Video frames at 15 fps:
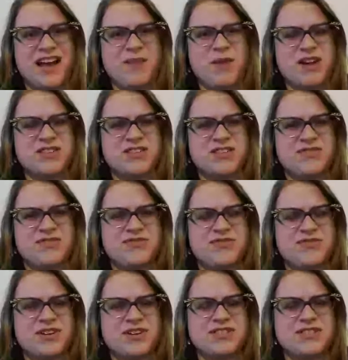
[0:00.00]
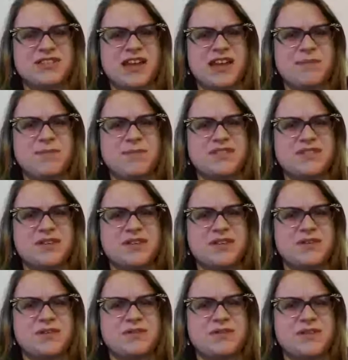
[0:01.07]
I watched the first
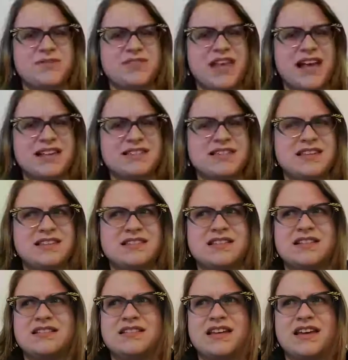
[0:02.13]
episode of last season,